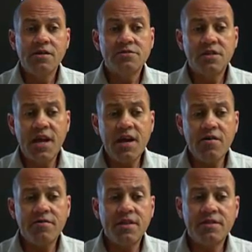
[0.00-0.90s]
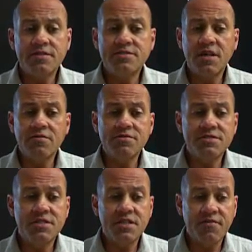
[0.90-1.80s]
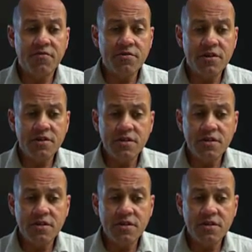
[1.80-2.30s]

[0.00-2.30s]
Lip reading: So now that the seller is delivered